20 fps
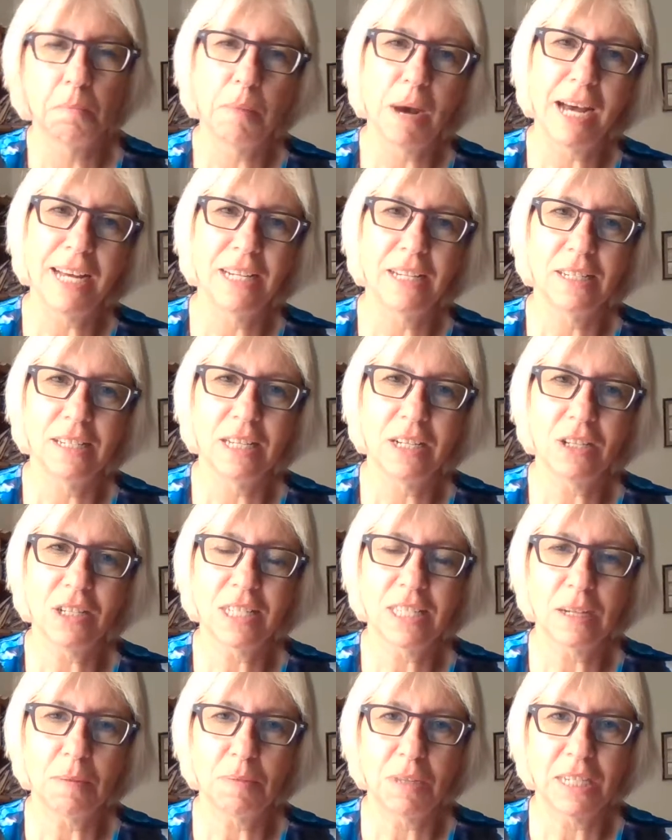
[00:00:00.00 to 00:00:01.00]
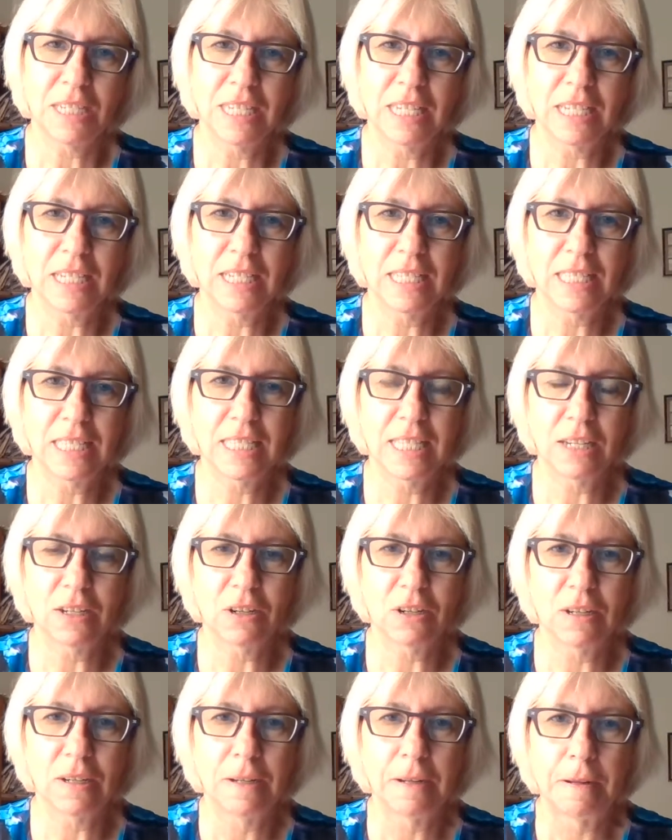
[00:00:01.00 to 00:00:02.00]
But here's something to
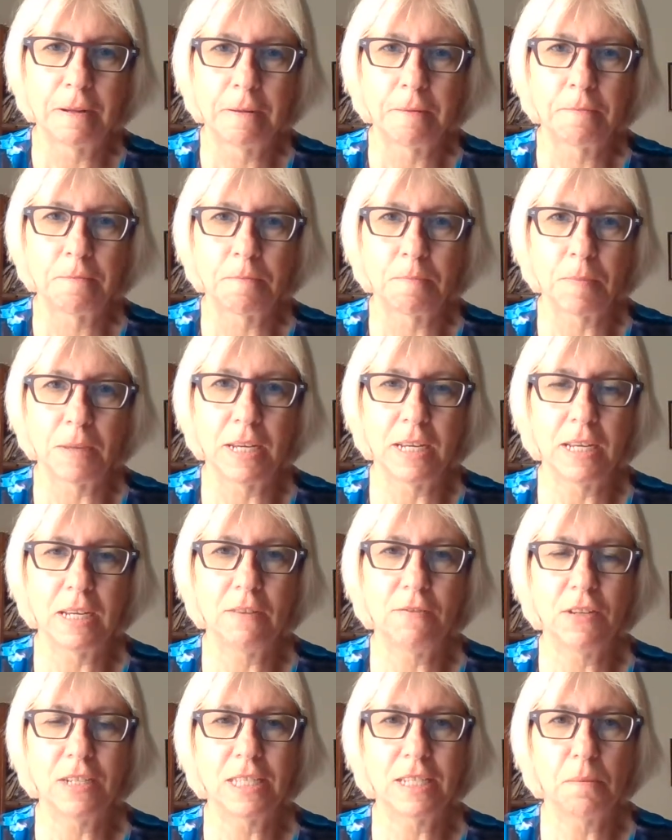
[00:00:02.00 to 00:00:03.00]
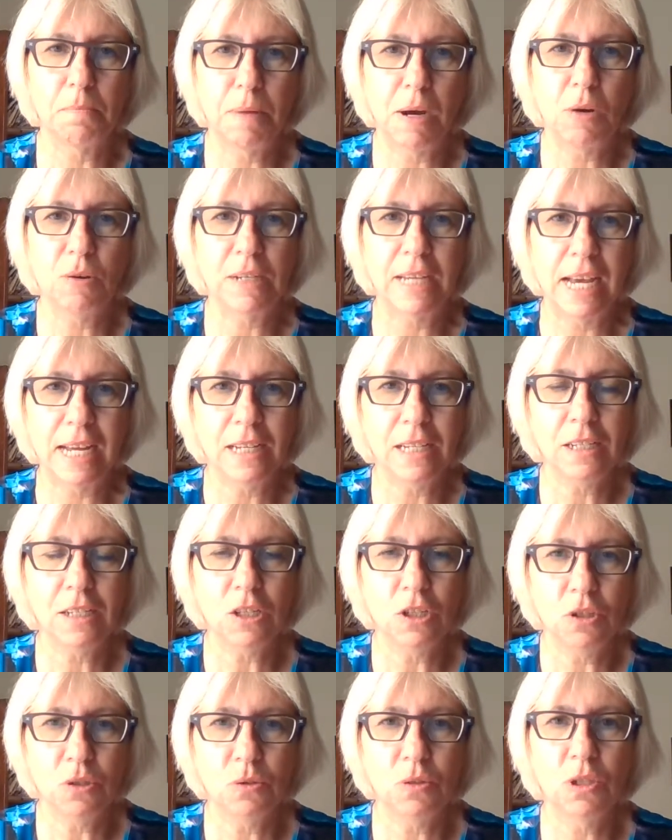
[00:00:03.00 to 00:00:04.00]
consider. If it's about getting
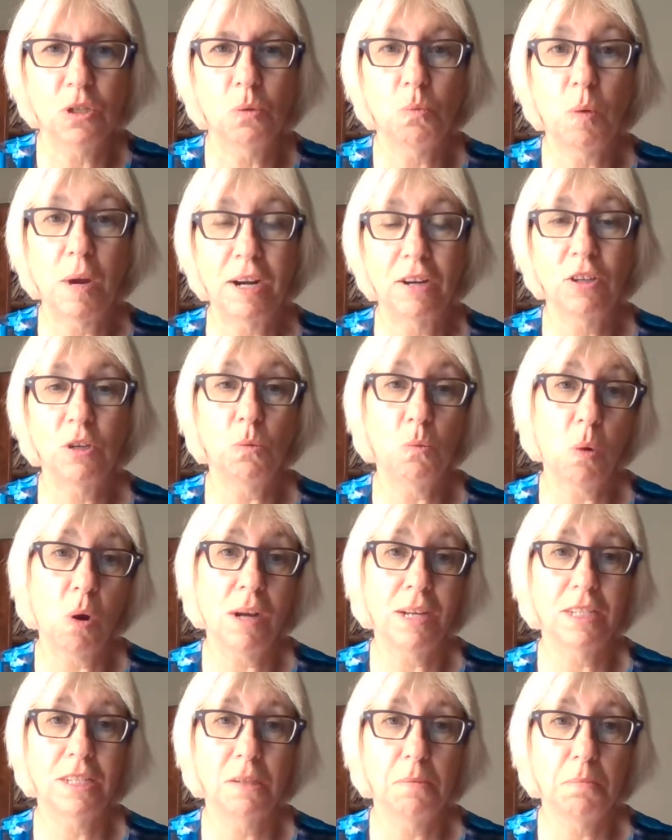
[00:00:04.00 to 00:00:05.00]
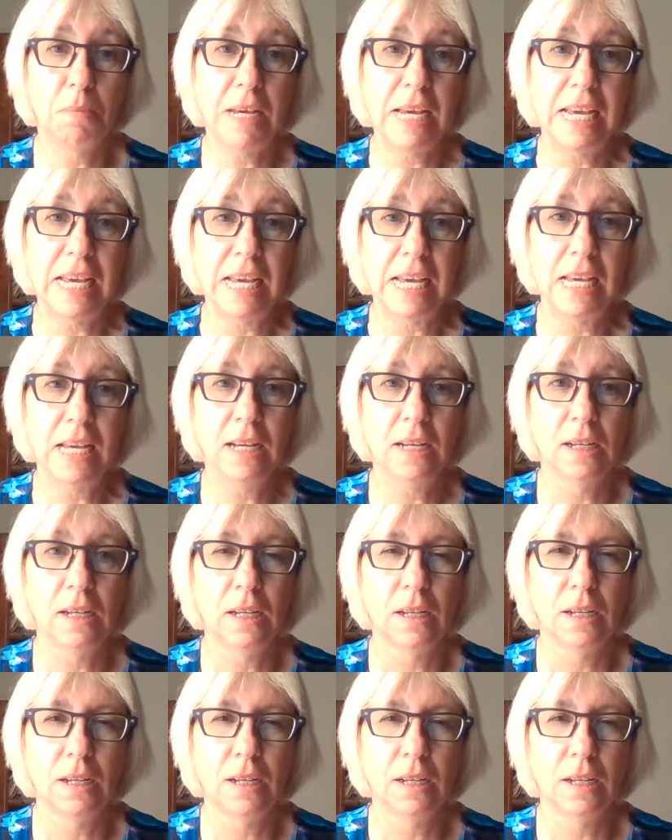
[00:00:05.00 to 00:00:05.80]
you to where you want to be,